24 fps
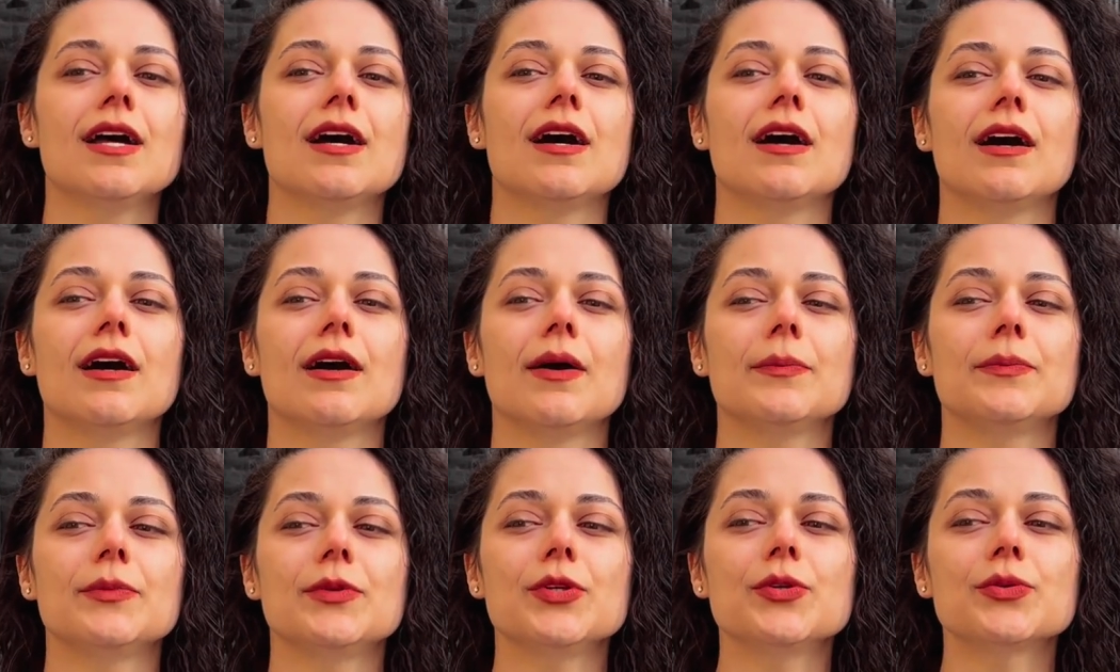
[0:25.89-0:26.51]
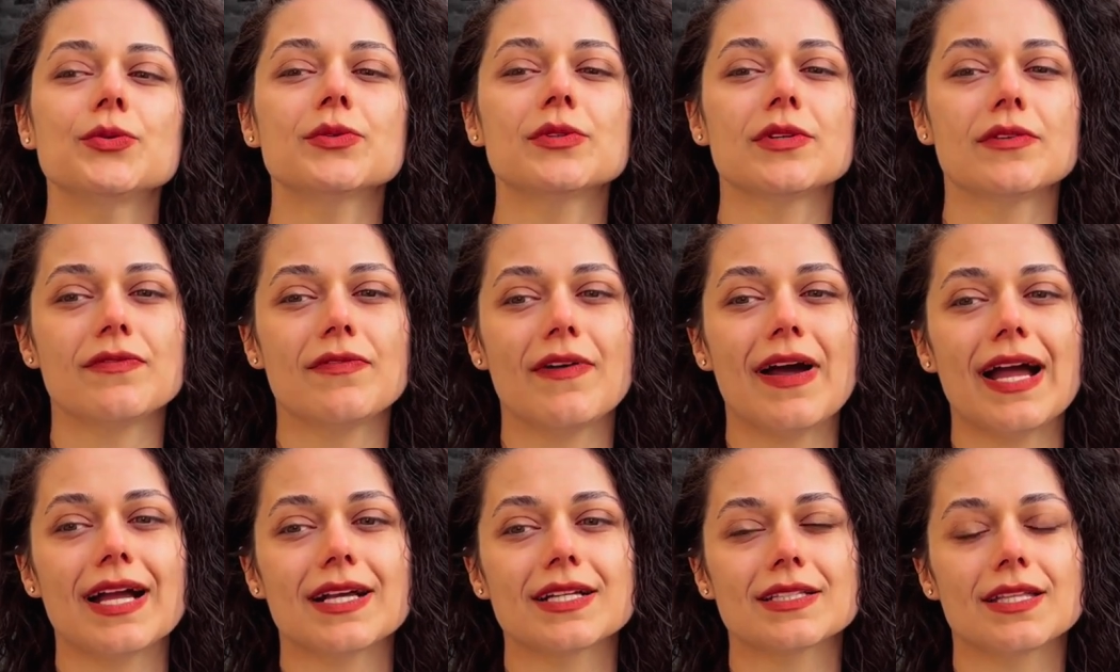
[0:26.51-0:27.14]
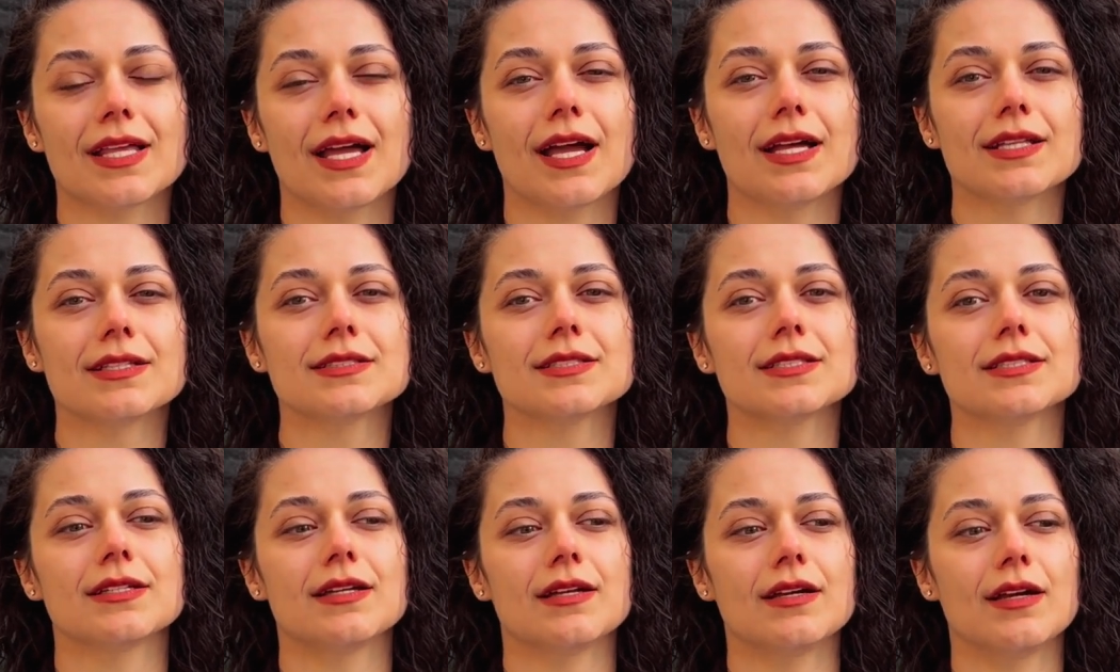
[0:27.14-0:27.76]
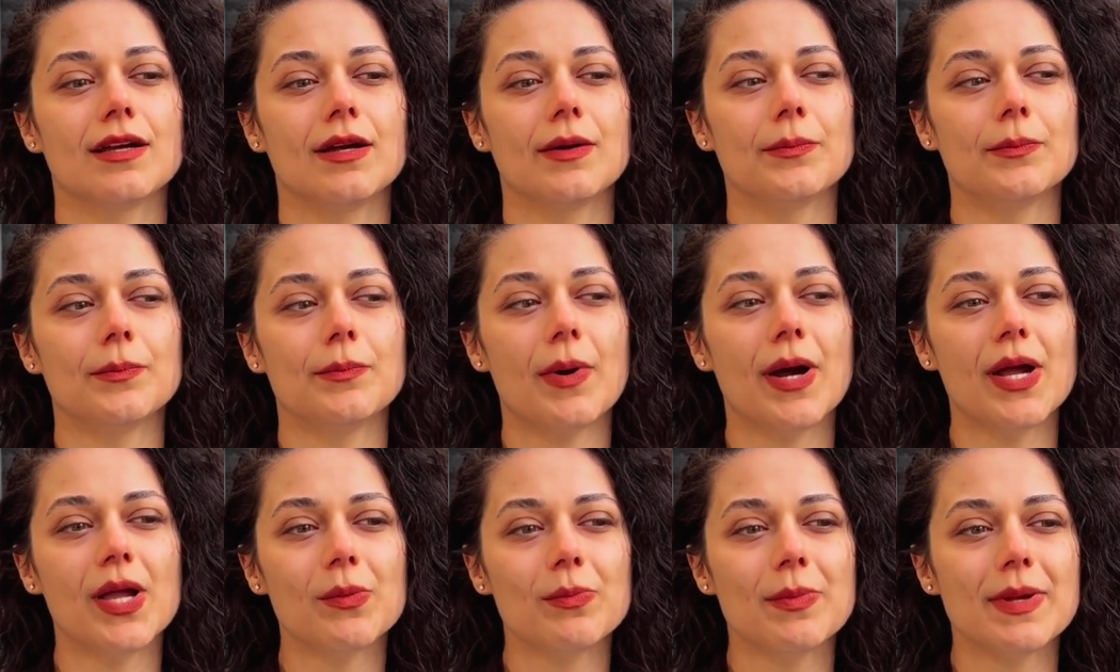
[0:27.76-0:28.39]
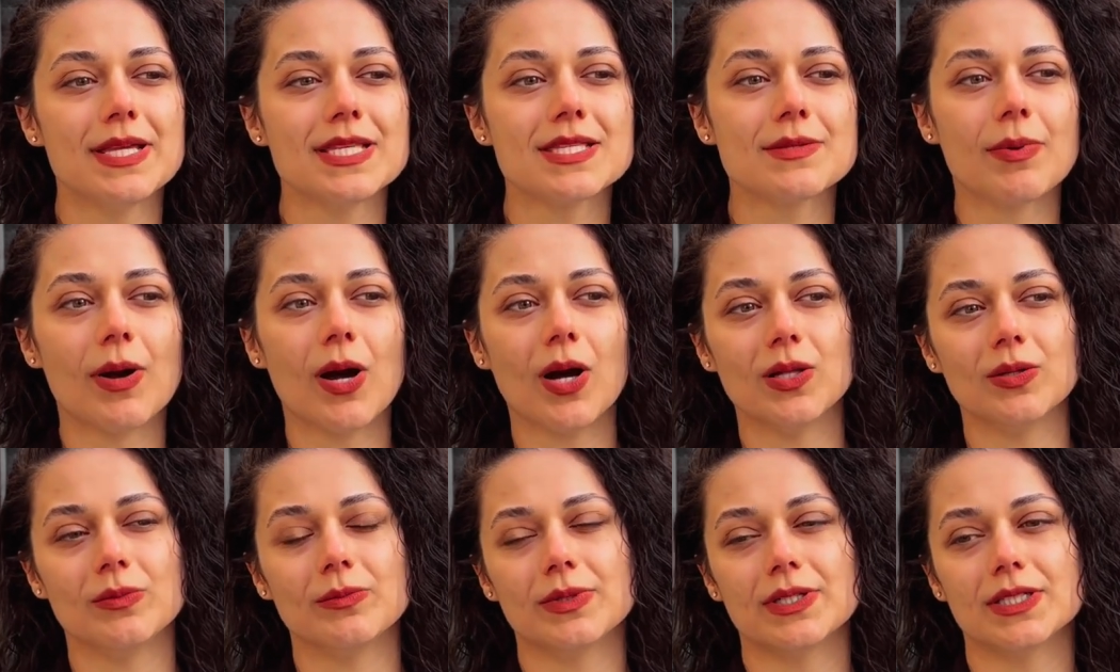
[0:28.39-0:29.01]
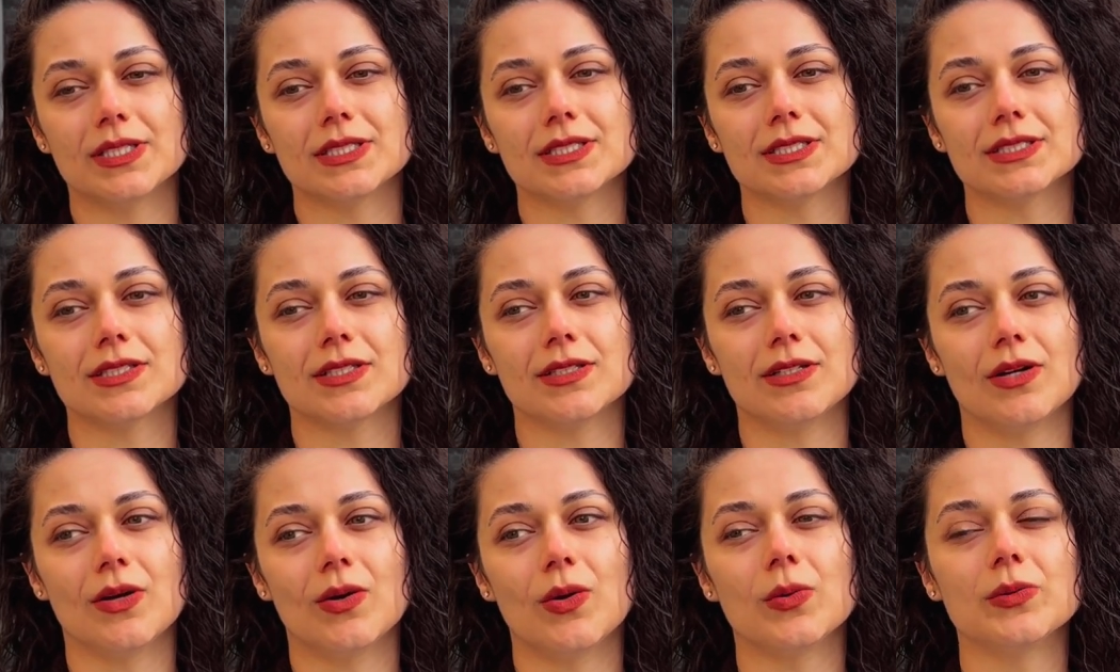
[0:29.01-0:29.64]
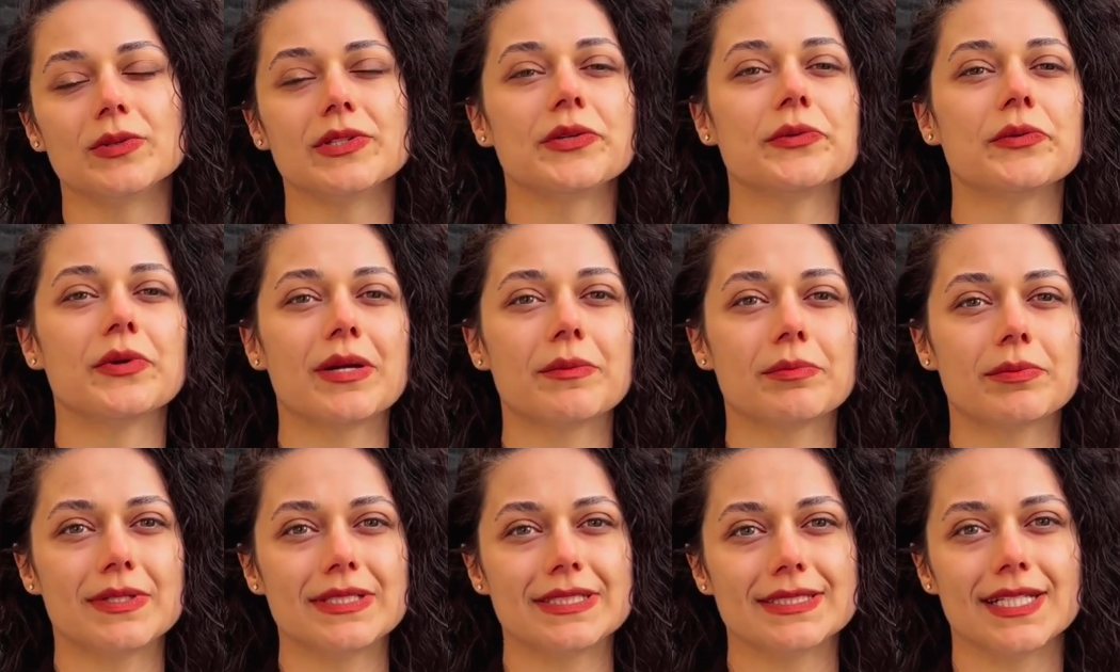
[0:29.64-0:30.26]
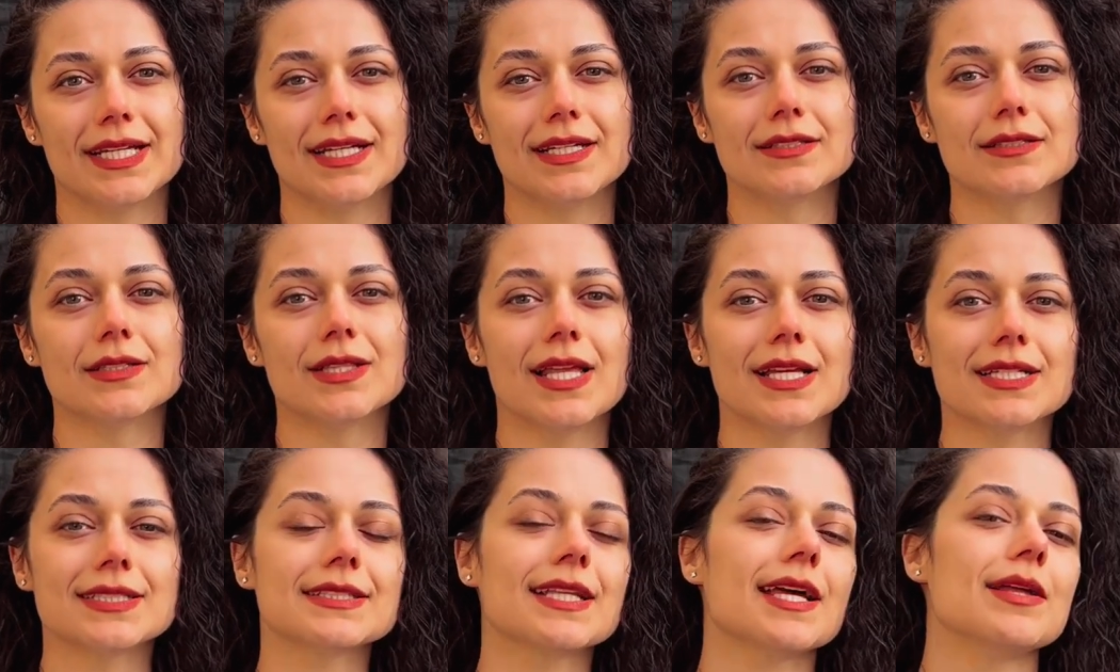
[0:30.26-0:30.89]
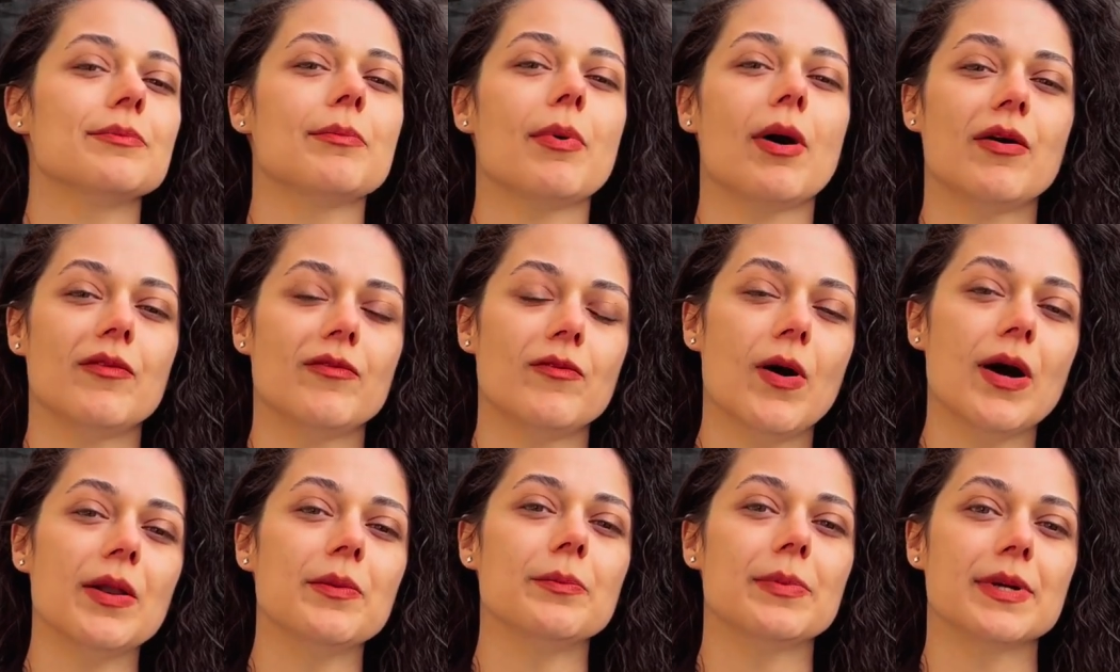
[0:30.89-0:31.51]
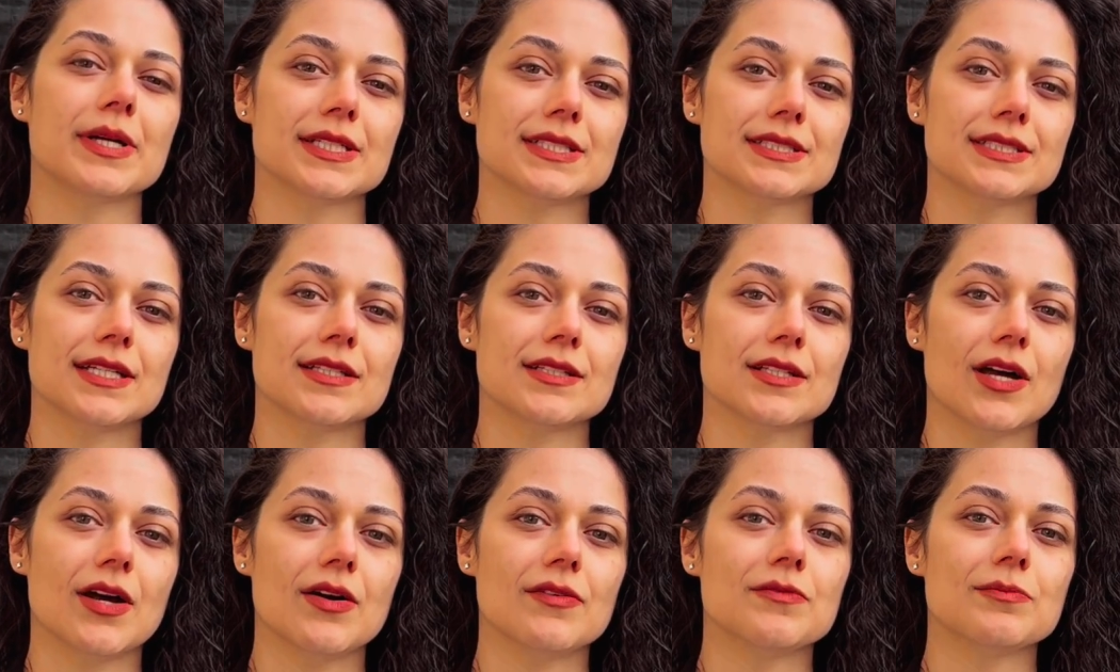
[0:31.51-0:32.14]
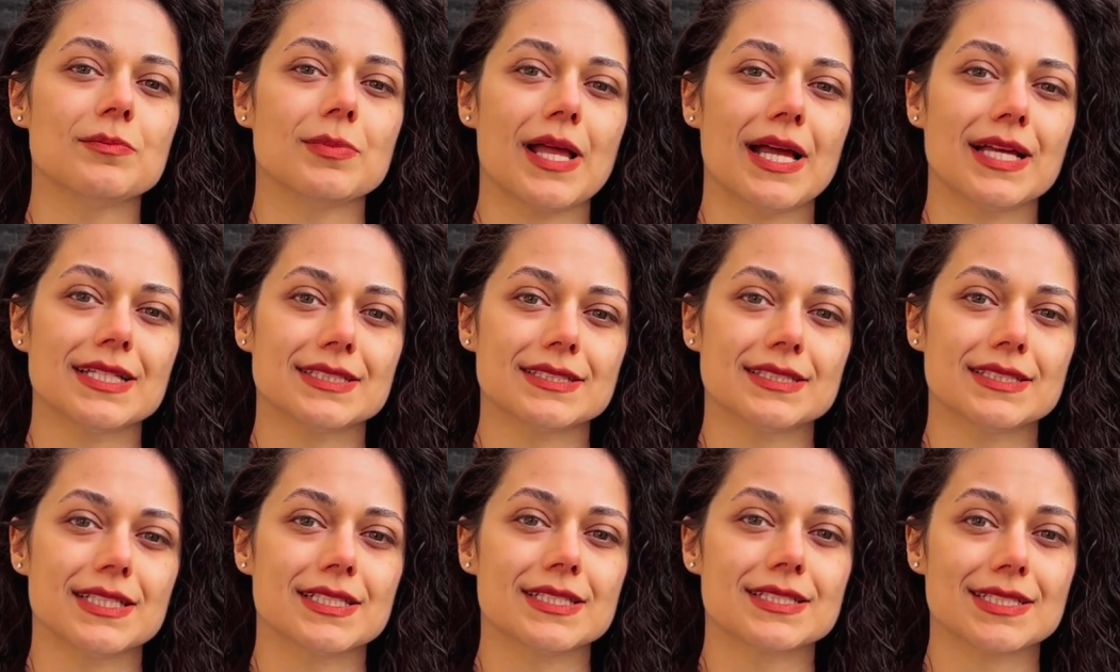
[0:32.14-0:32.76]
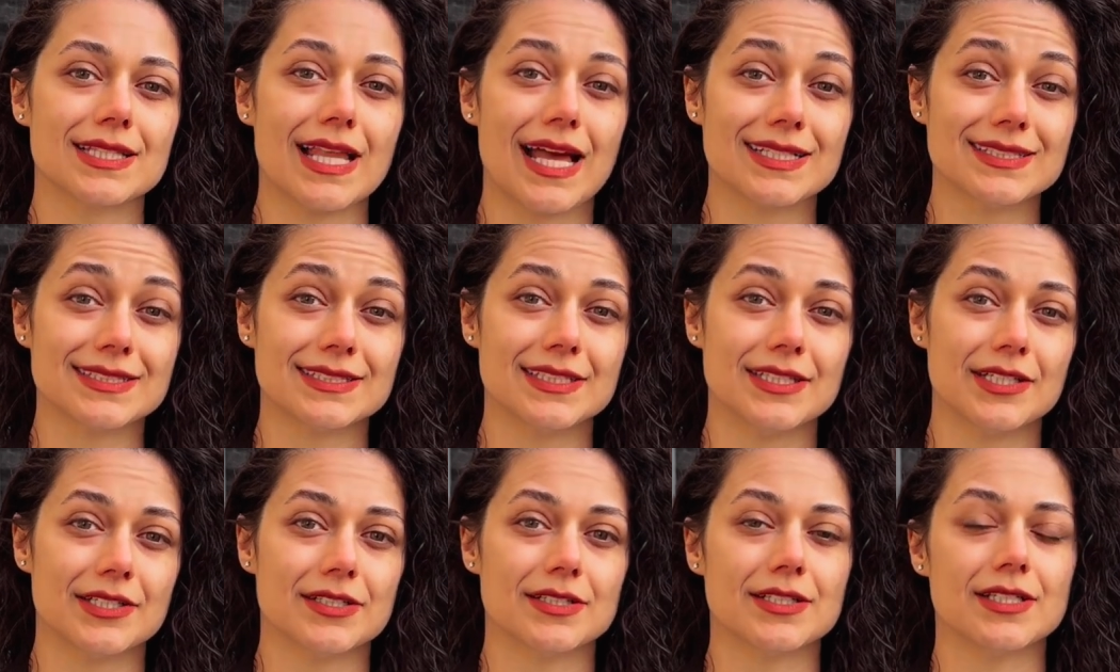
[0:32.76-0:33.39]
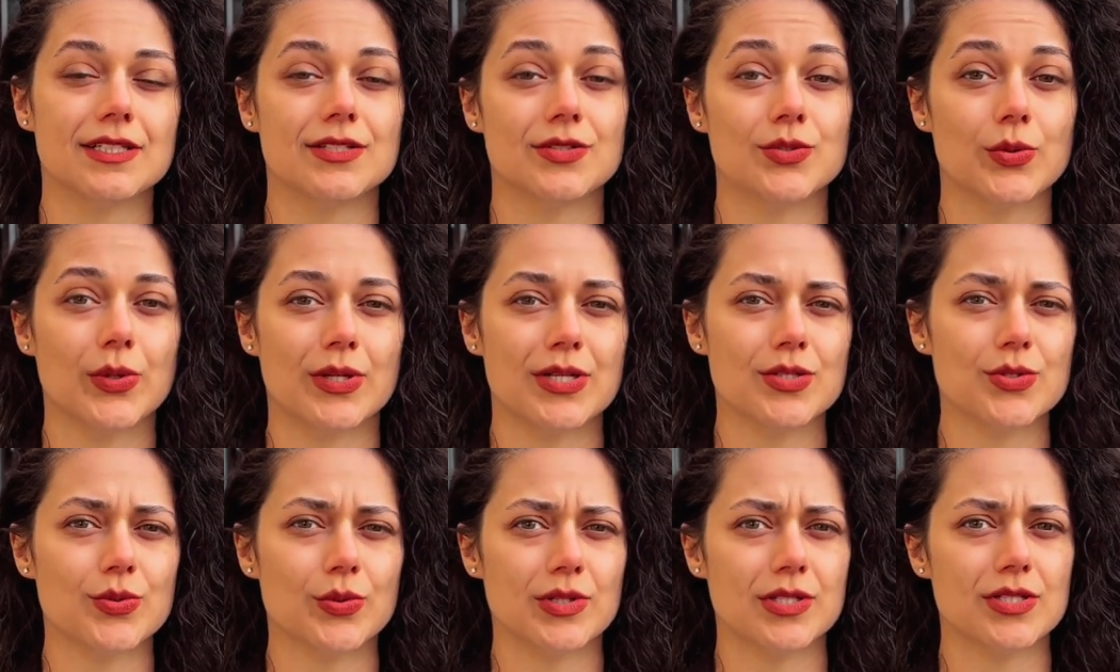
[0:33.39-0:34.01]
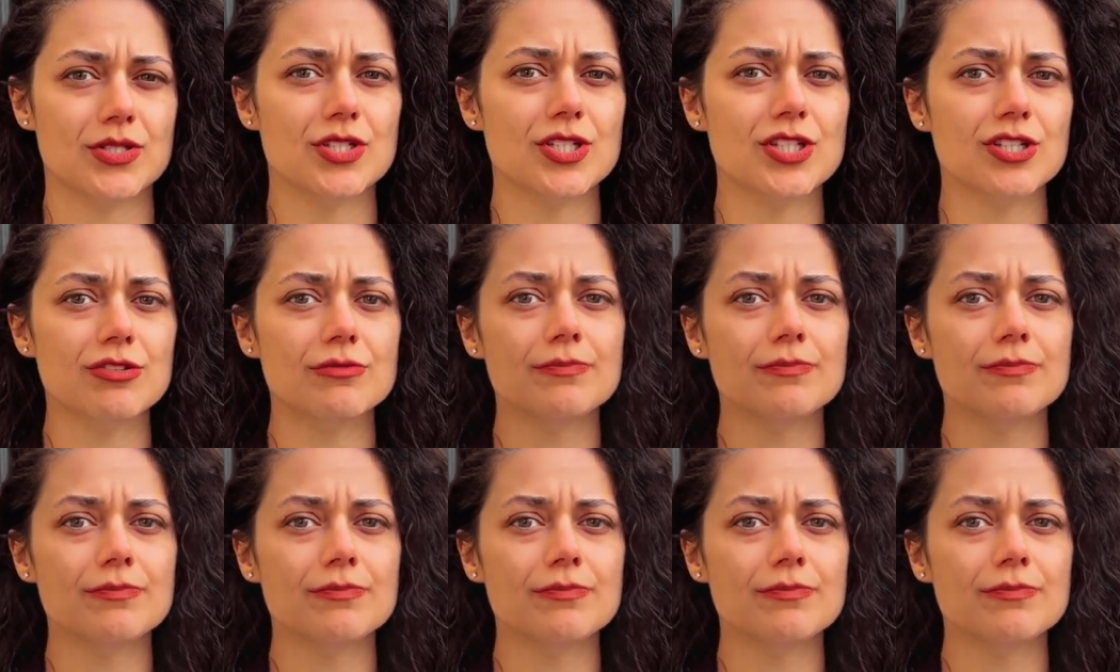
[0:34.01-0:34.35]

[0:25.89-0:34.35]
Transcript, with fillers: Um, due to the fact that um, bio-based polymers uh, only represent less than one percent of plastics last year in twenty twenty-two.